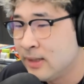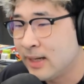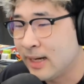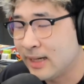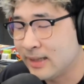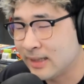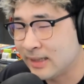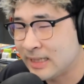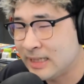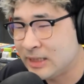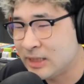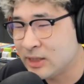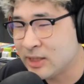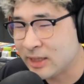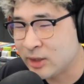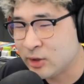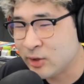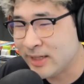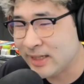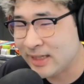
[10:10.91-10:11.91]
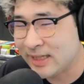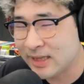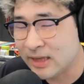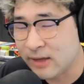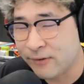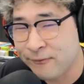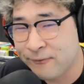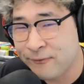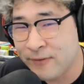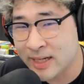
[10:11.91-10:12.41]
And like he's just like trying to get the
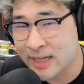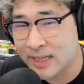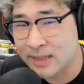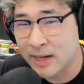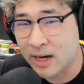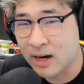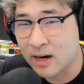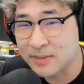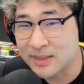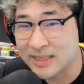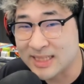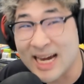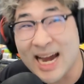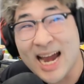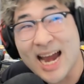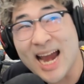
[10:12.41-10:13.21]
fuck out of my arm. He's like,